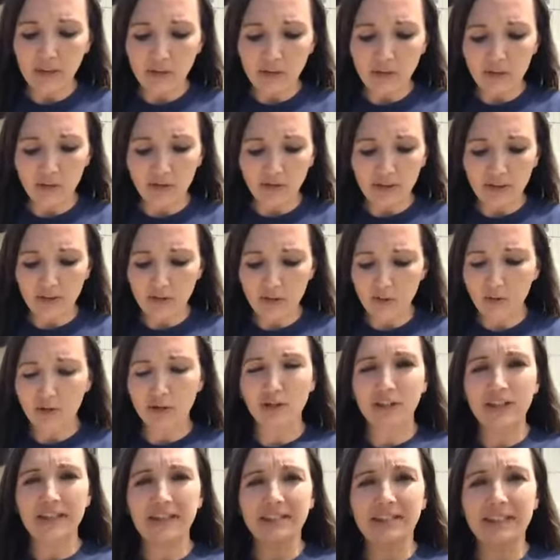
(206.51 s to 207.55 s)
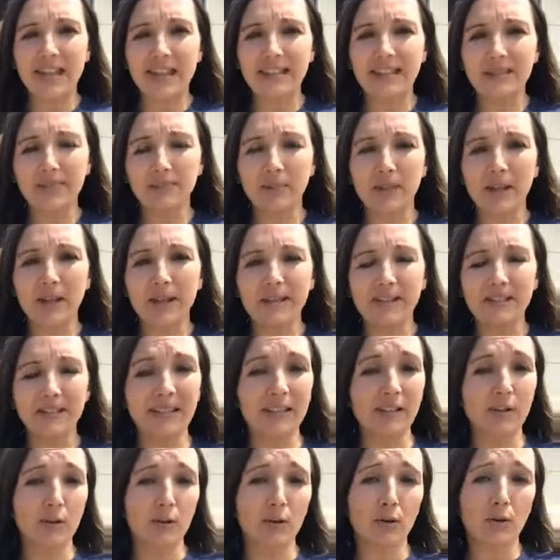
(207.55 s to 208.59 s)
So this usually takes place
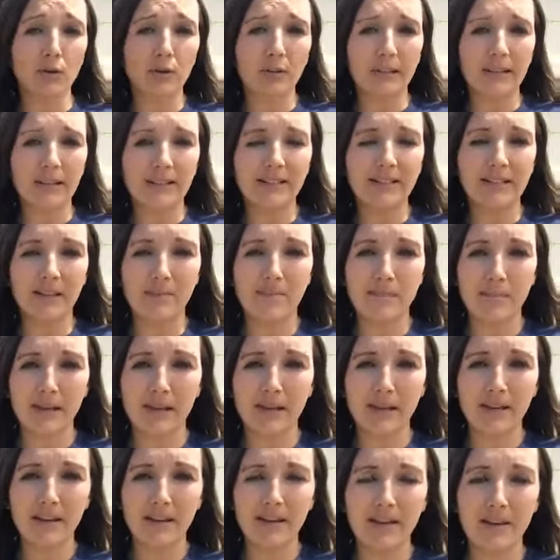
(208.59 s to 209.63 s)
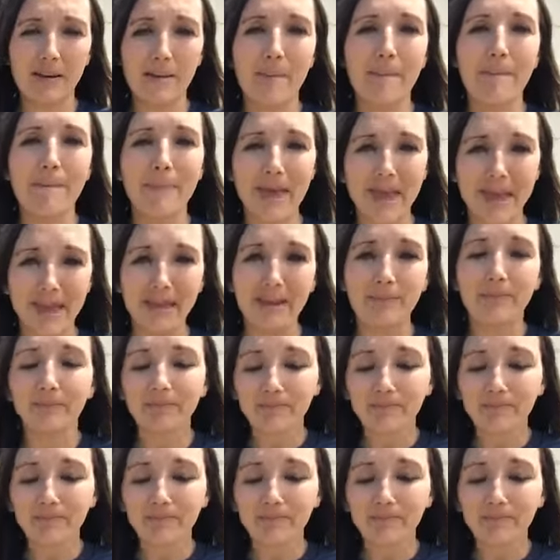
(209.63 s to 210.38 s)
in early to mid-May.